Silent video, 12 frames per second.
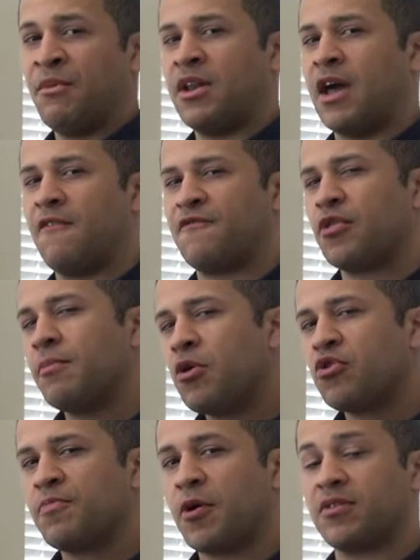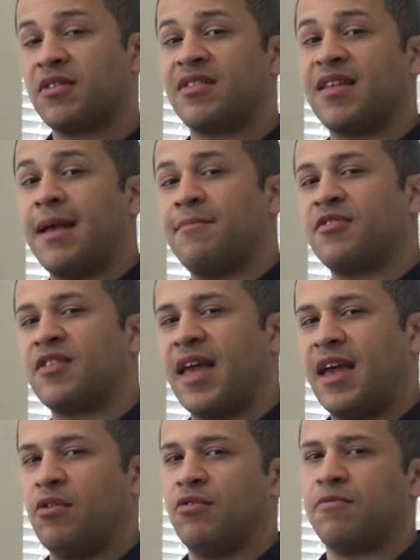Now, for the most part, this game
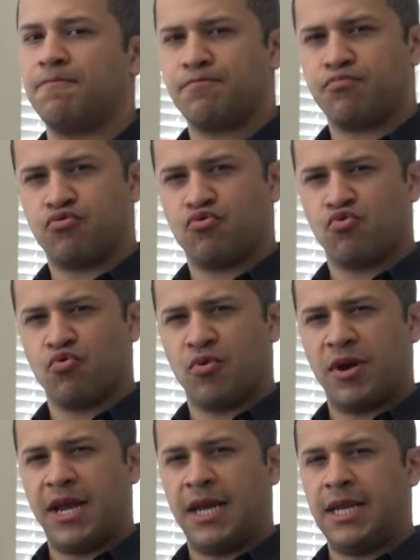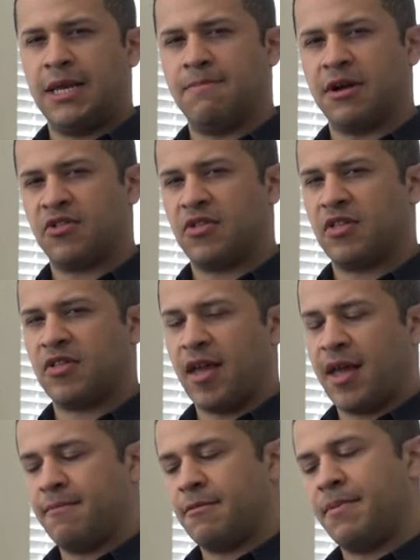scales pretty much the
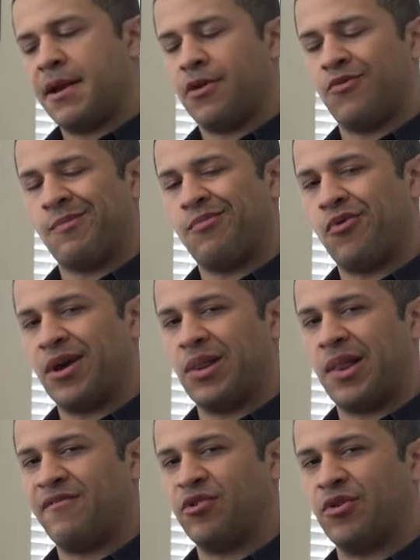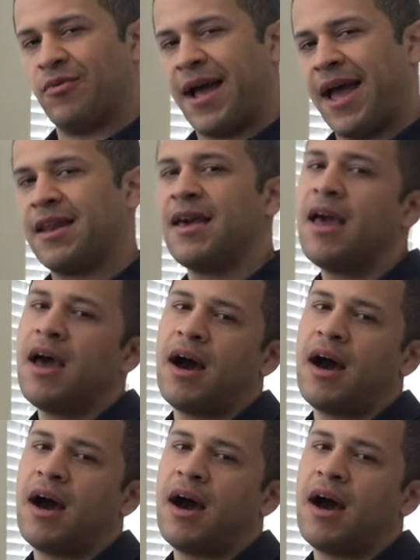same depending on what point level you're at.